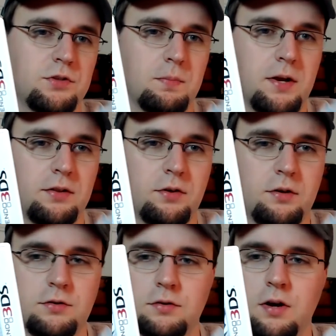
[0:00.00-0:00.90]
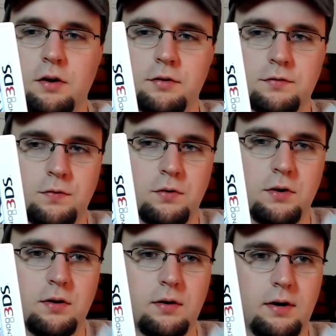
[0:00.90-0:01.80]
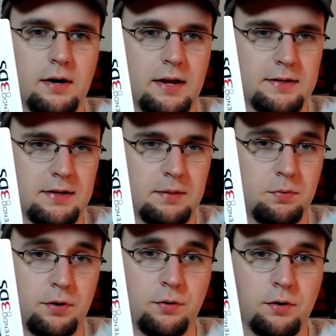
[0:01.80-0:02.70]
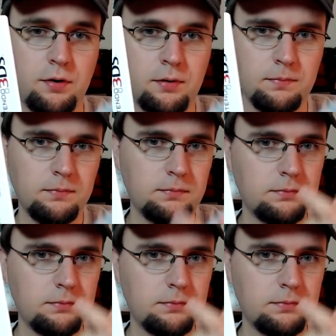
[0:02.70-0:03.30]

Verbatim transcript: which I paid $32 for as a pre-order.